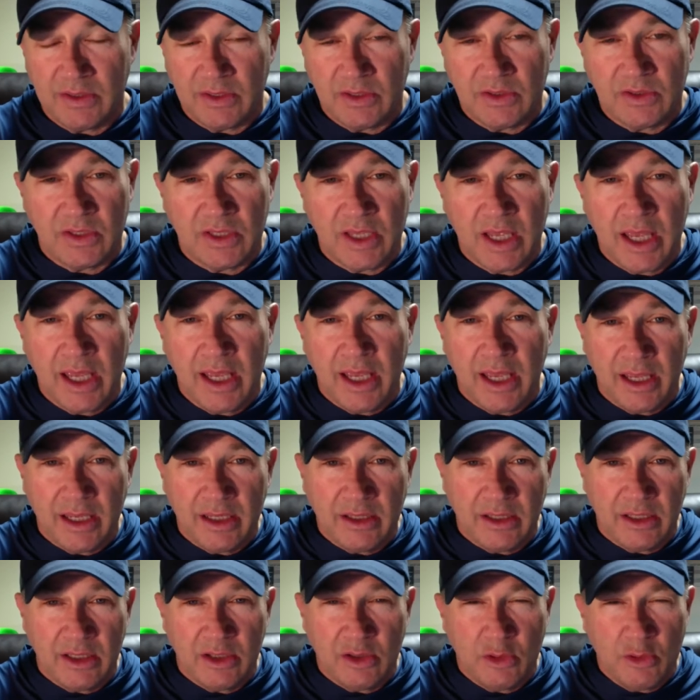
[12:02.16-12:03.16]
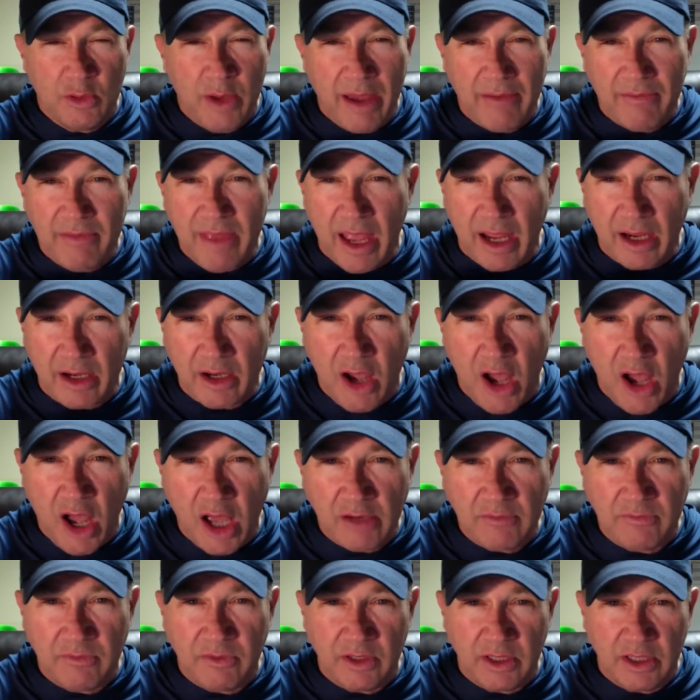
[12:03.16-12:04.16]
is is uh, you have that
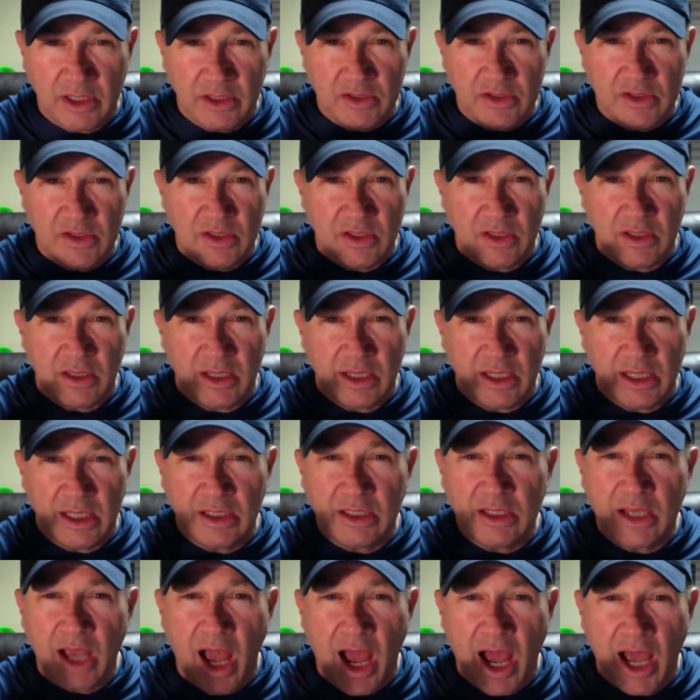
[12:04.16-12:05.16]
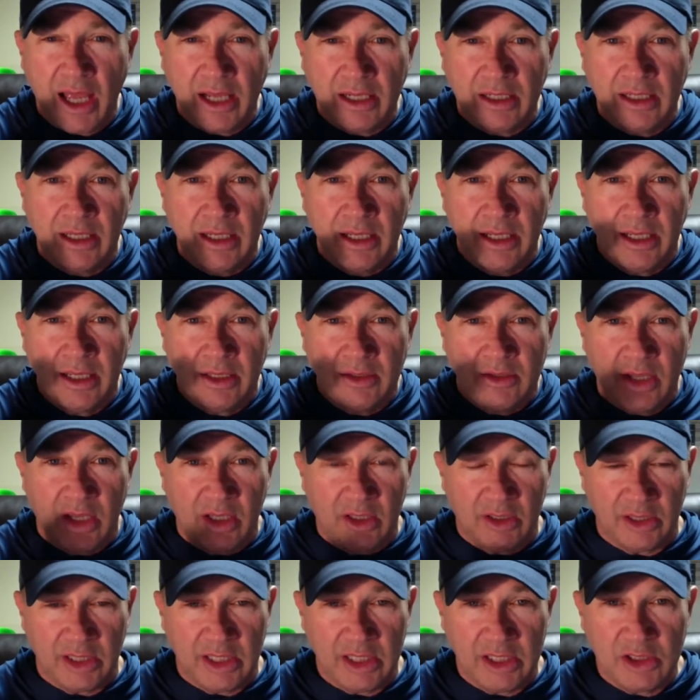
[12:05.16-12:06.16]
confidence in god
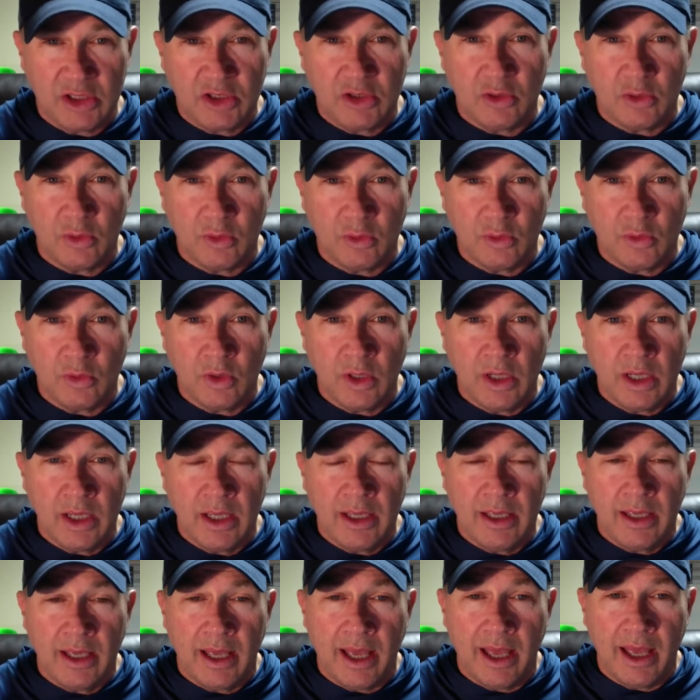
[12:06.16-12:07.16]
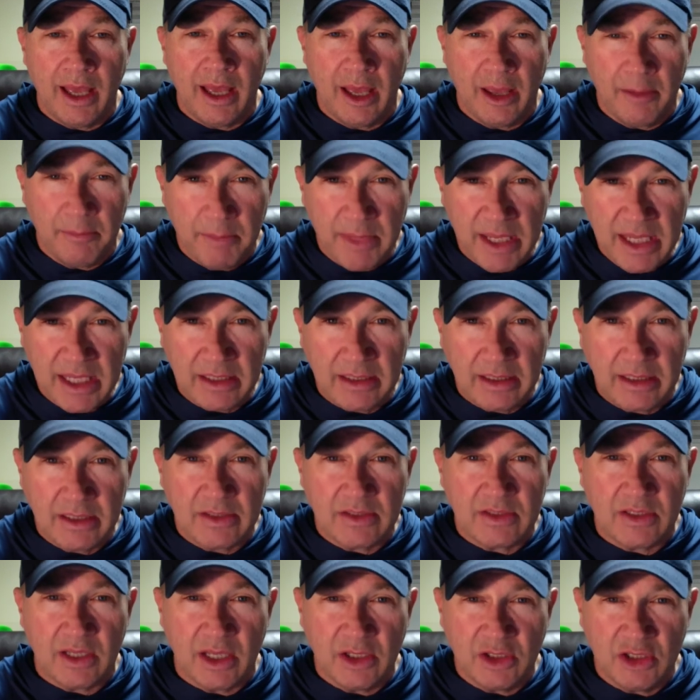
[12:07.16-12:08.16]
that leads to uh, a
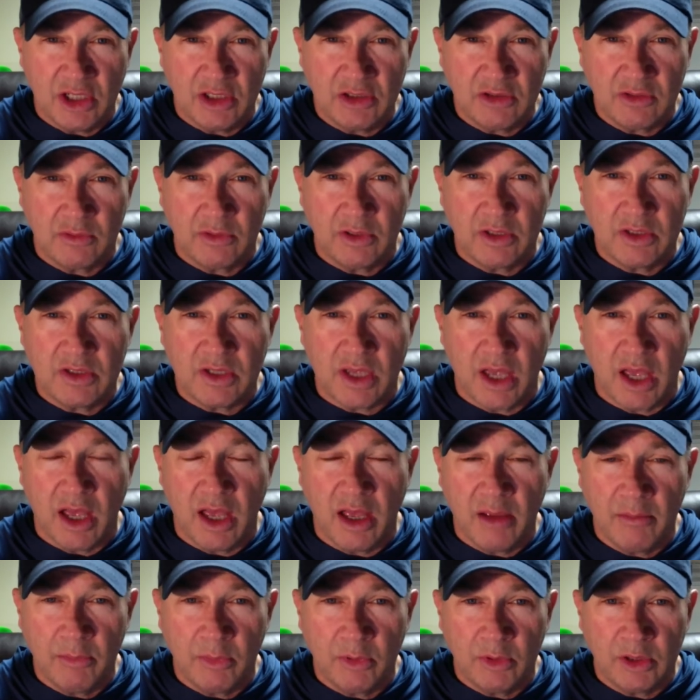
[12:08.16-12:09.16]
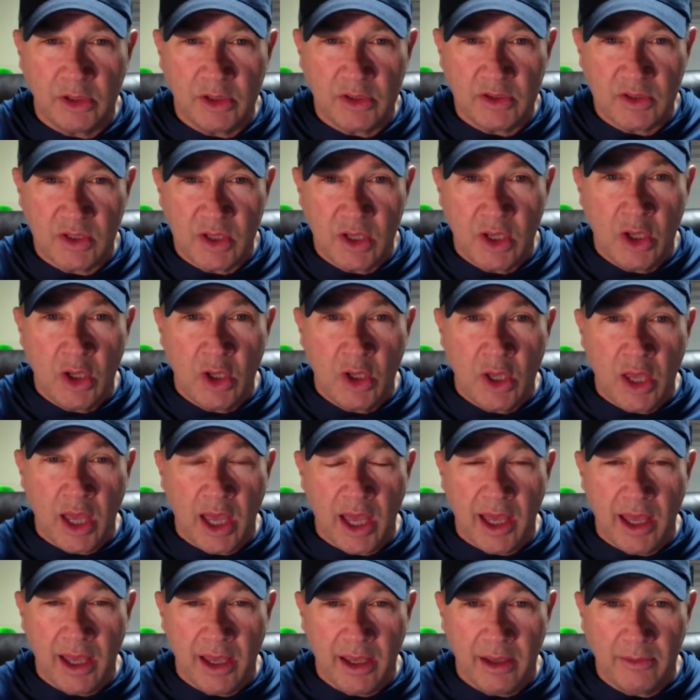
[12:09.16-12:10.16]
meekness a gentleness a humbleness
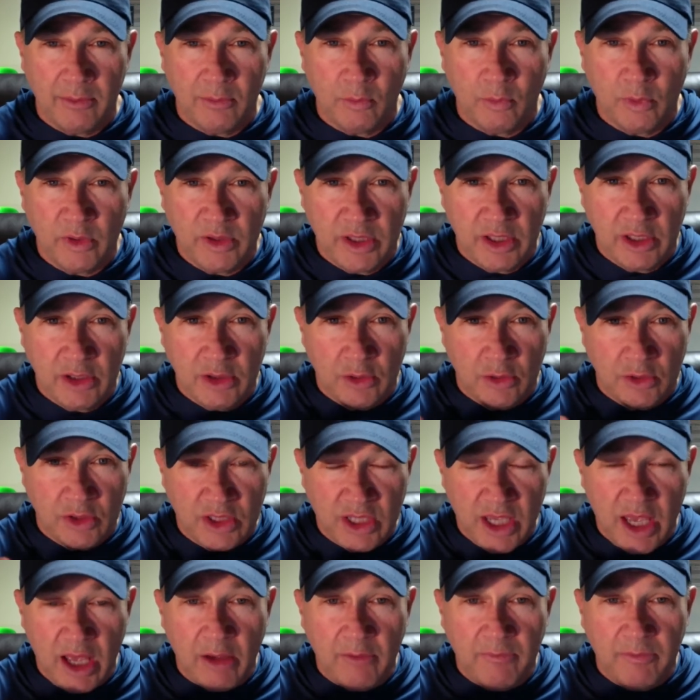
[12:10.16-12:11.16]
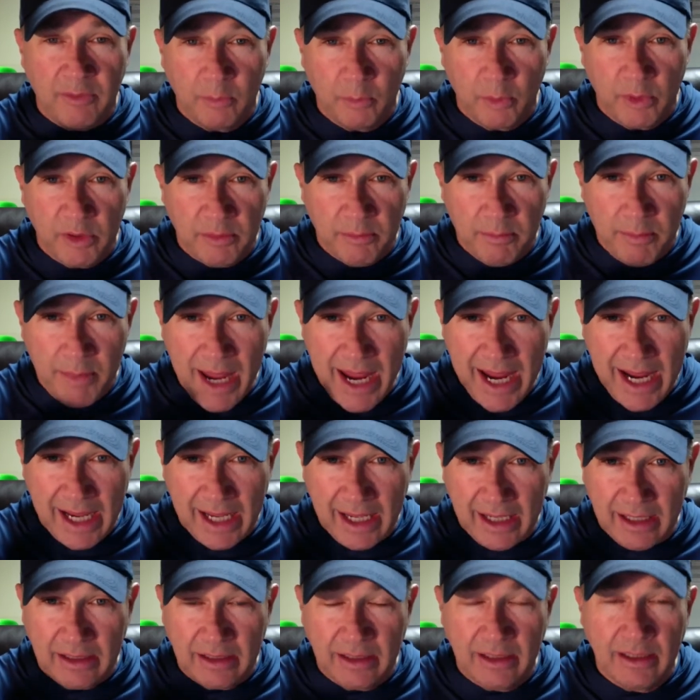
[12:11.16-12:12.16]
uh, within yourself and with
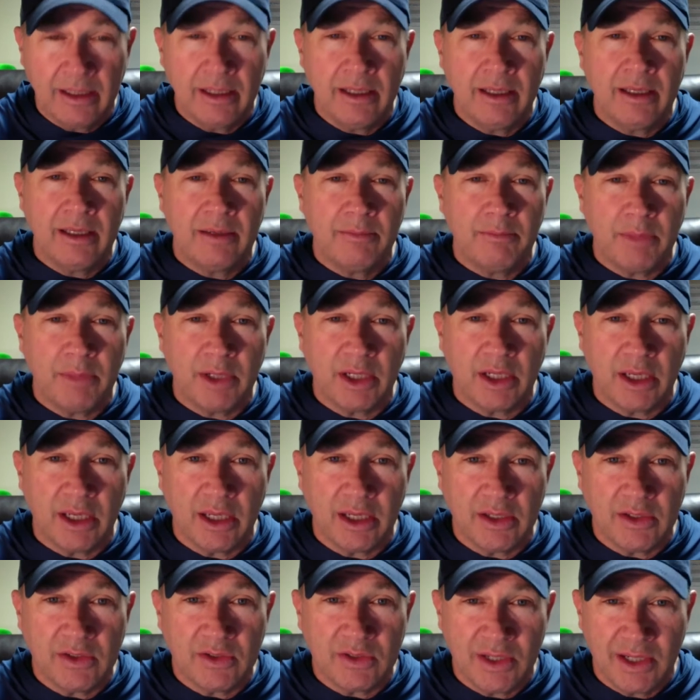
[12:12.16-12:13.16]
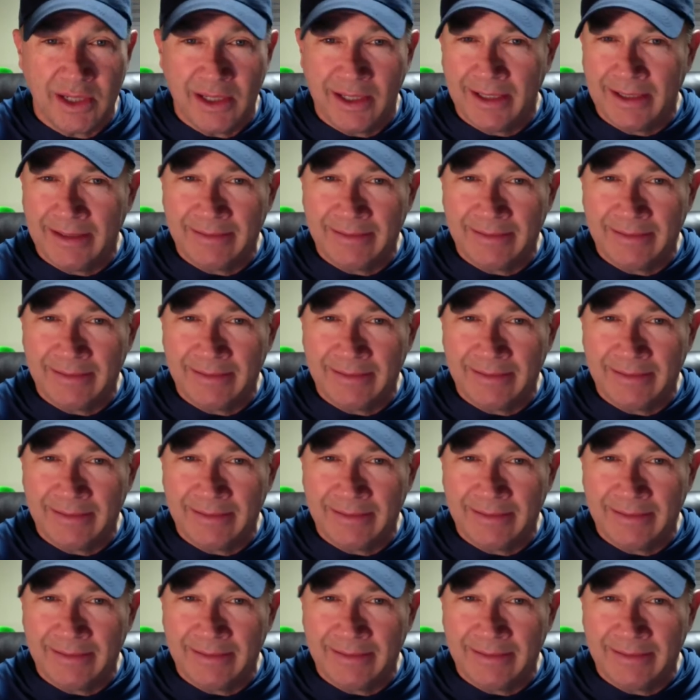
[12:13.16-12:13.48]
man because